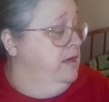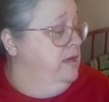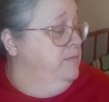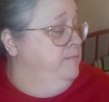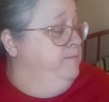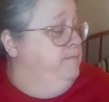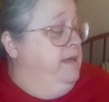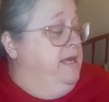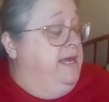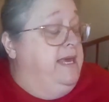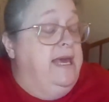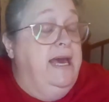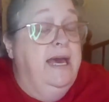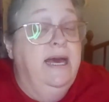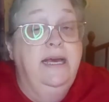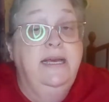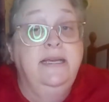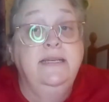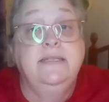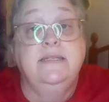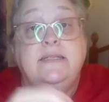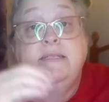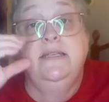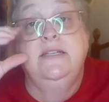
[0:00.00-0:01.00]

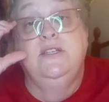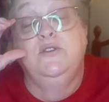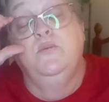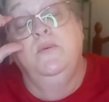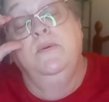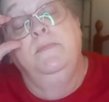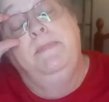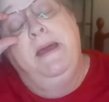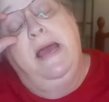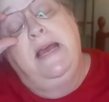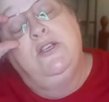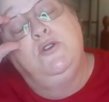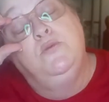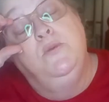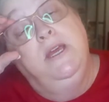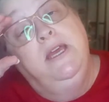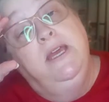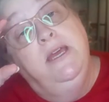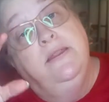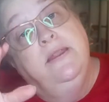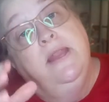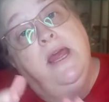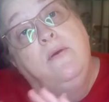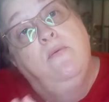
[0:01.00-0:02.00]
because this past
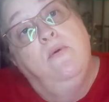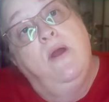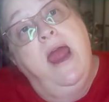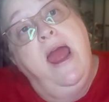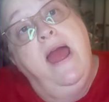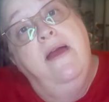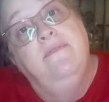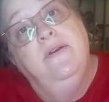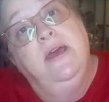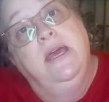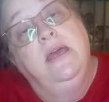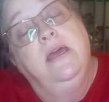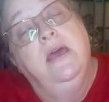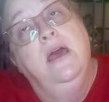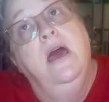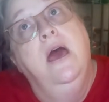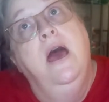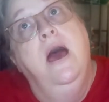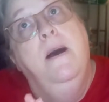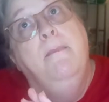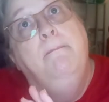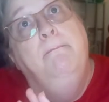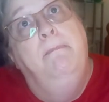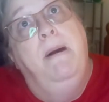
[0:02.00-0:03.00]
weekend they were having
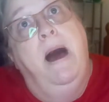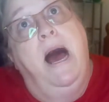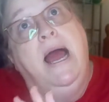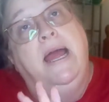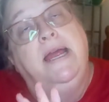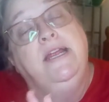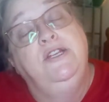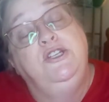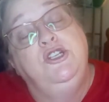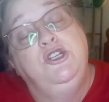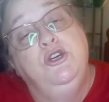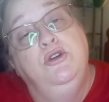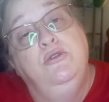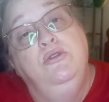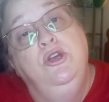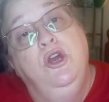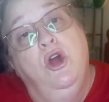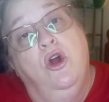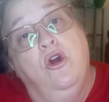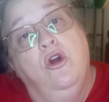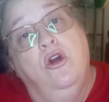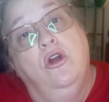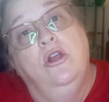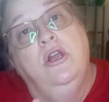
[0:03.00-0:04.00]
buy 2
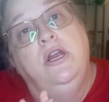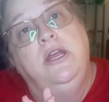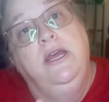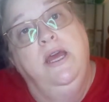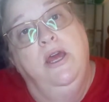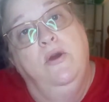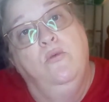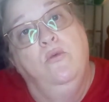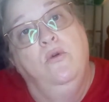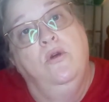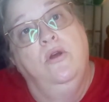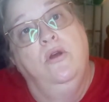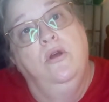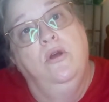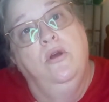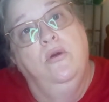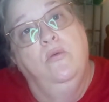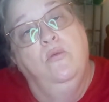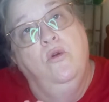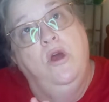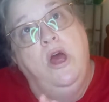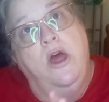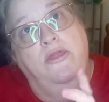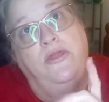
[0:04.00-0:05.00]
yarn, get
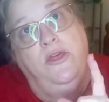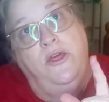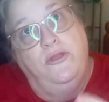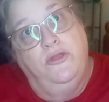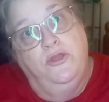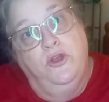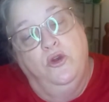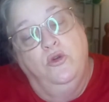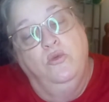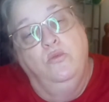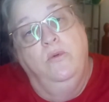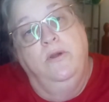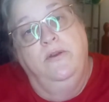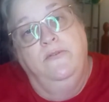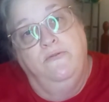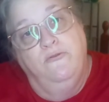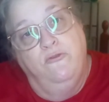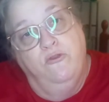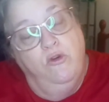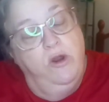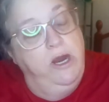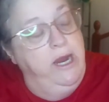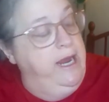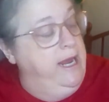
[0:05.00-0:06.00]
the 3rd one
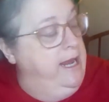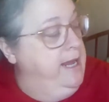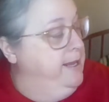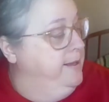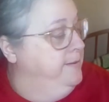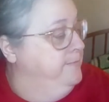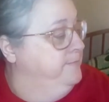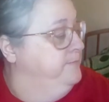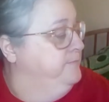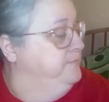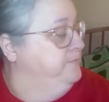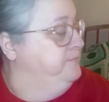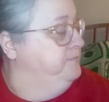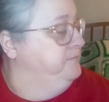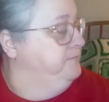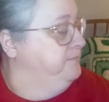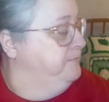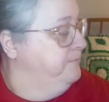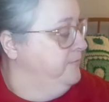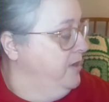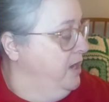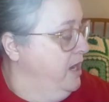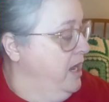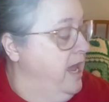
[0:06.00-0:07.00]
free,
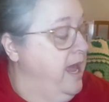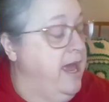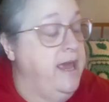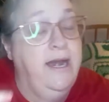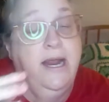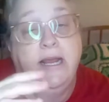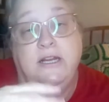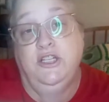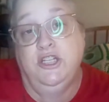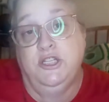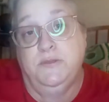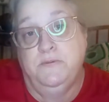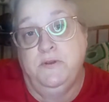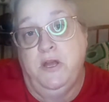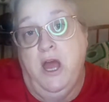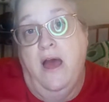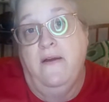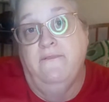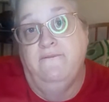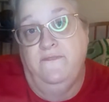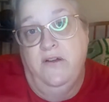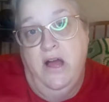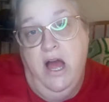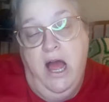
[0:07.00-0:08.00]
and I just
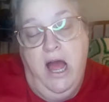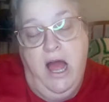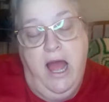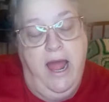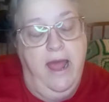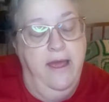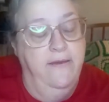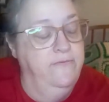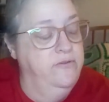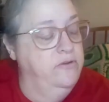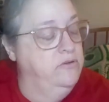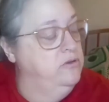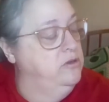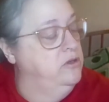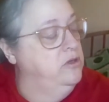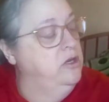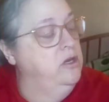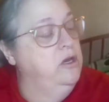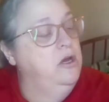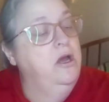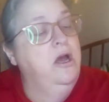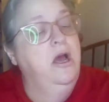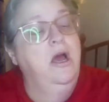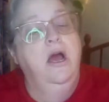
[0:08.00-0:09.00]
got 5,
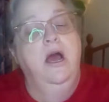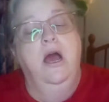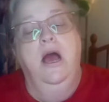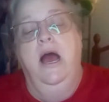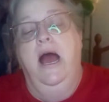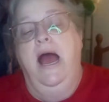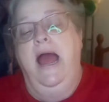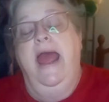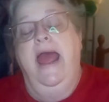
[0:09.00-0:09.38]
I